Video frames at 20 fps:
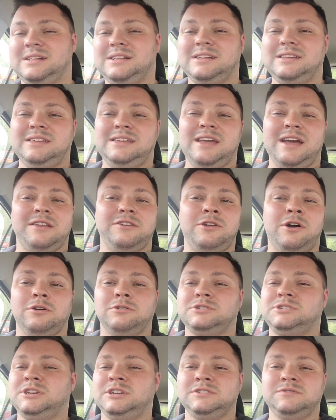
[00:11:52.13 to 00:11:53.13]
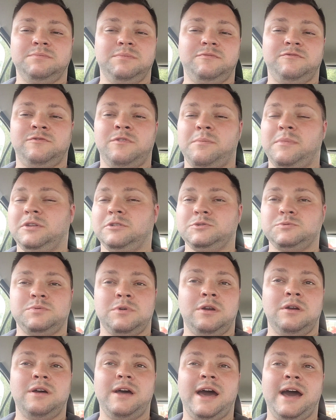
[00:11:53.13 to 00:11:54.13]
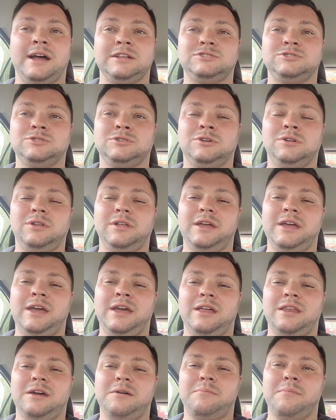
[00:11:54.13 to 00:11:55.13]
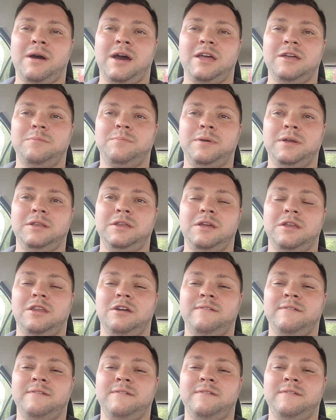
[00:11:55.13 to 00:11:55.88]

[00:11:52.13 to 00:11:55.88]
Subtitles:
yeah, not a good season for Middlesbrough at all, in my opinion.